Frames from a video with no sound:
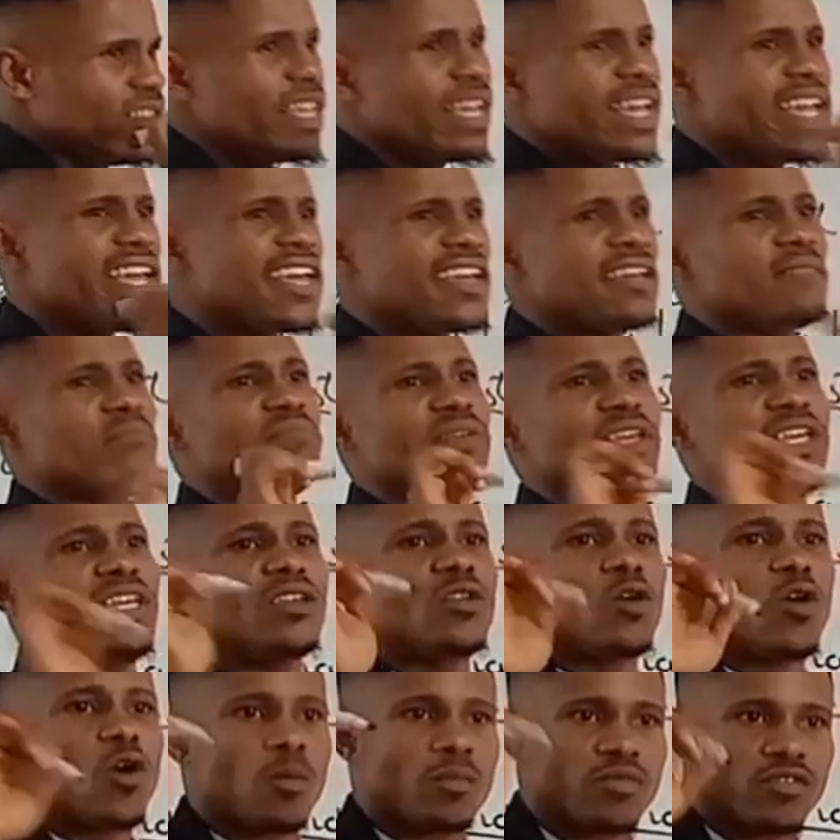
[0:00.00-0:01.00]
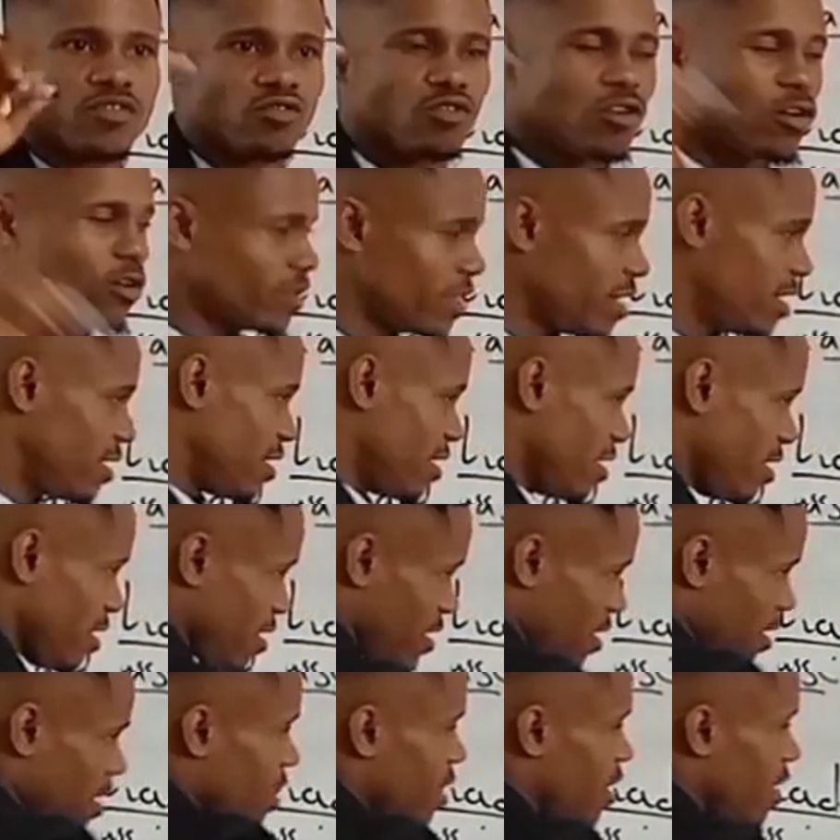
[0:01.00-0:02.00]
is the A being obstructed?
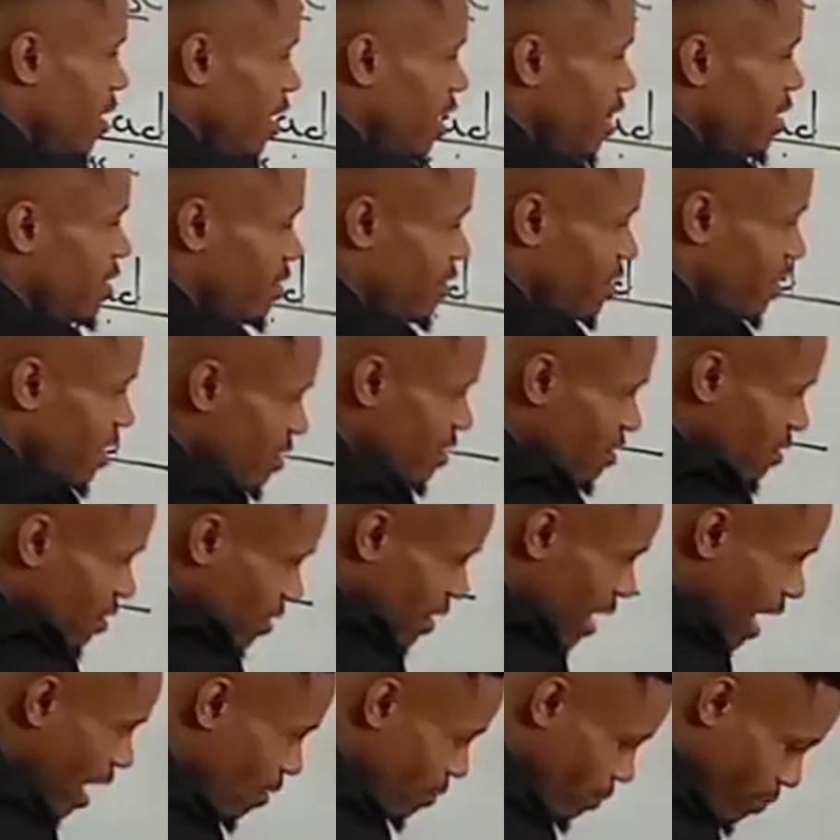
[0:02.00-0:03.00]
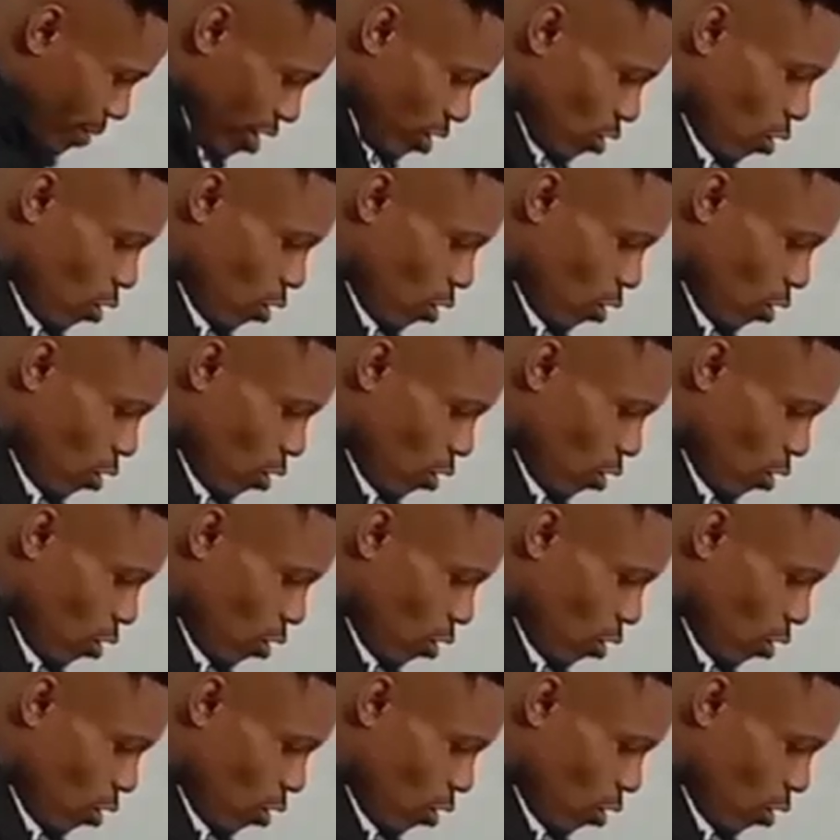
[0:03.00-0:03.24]
Is this sound